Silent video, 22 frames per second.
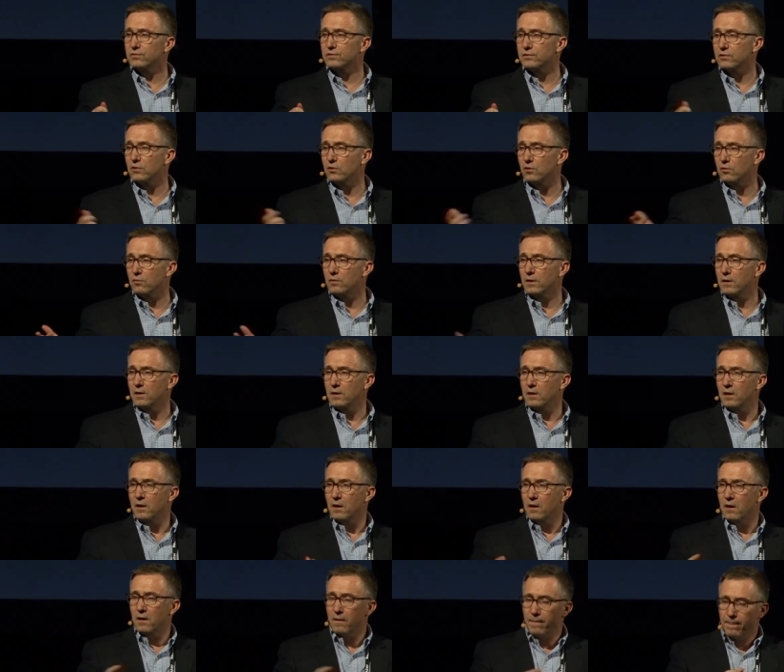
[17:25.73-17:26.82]
So
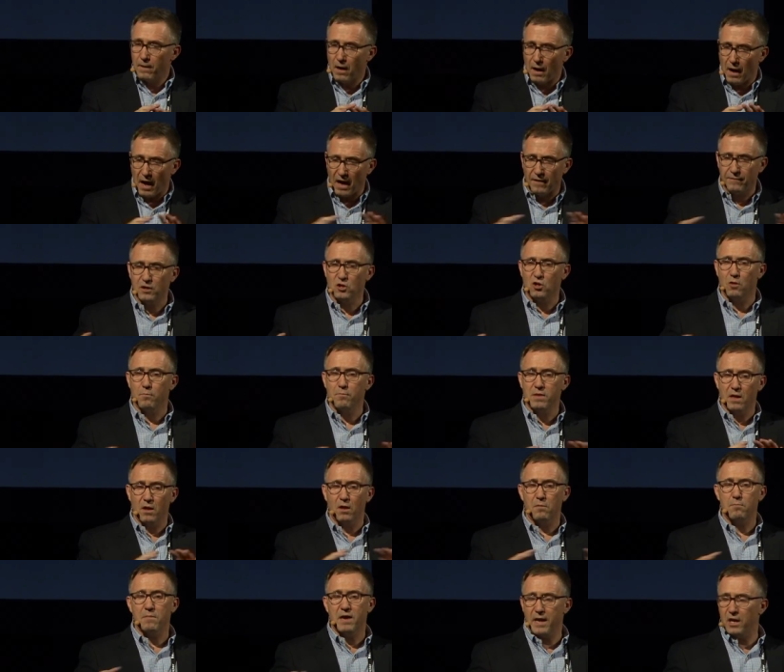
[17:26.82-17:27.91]
having the
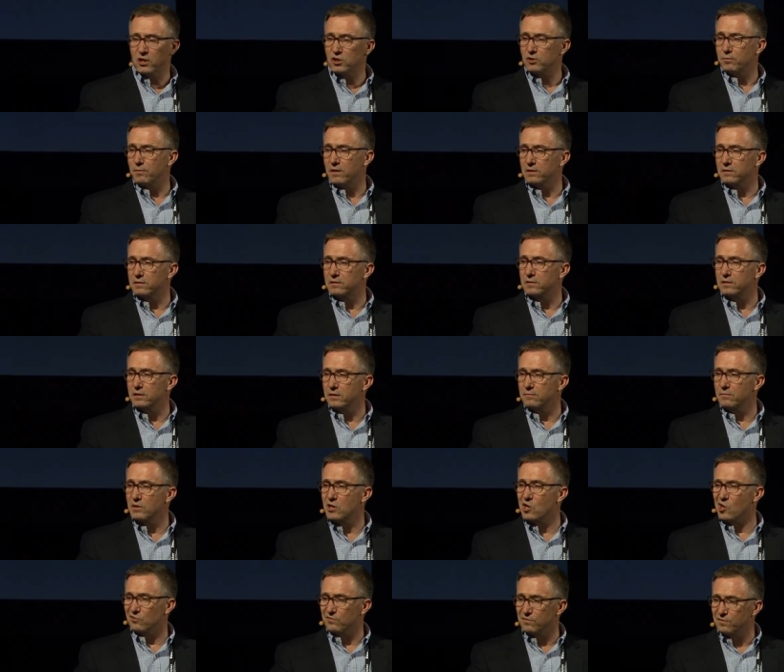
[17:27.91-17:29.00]
middle management team
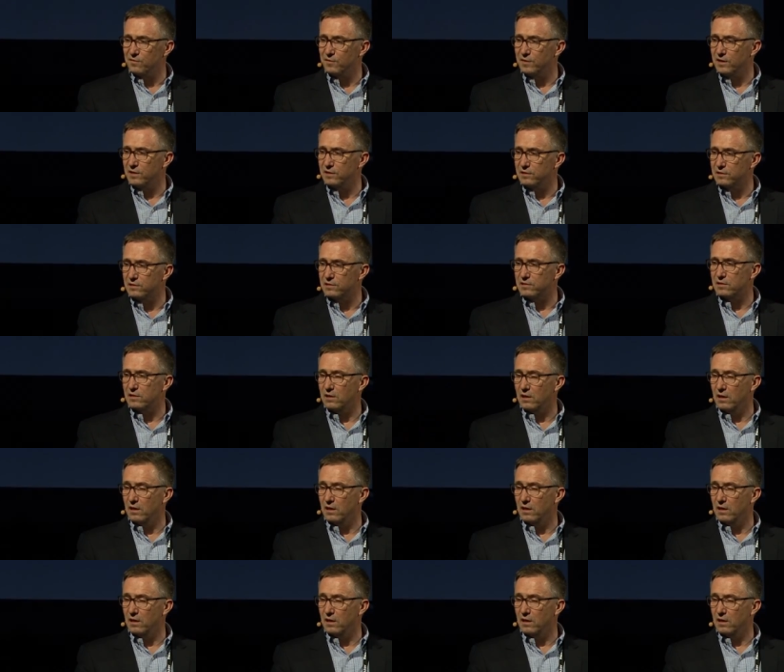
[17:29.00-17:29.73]
convinced